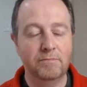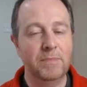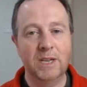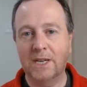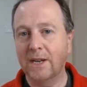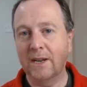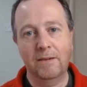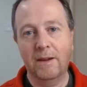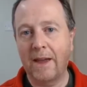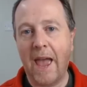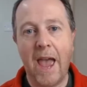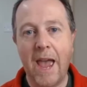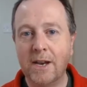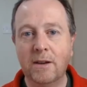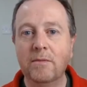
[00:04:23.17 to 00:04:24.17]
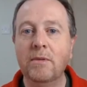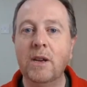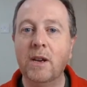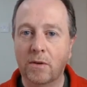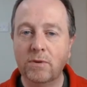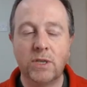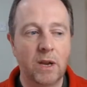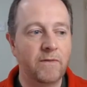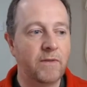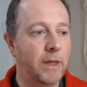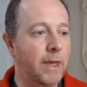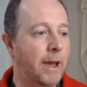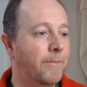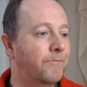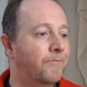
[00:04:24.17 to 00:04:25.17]
missing head, you know, stuff
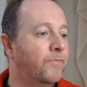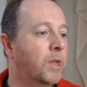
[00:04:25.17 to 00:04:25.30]
like that.